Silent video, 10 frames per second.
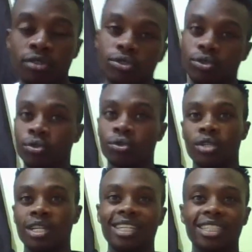So
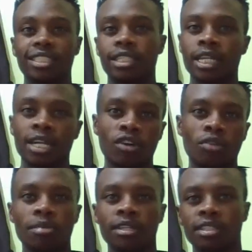like, share,
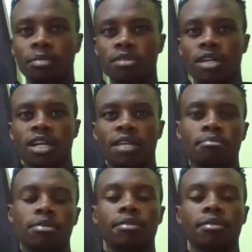comment, subscribe.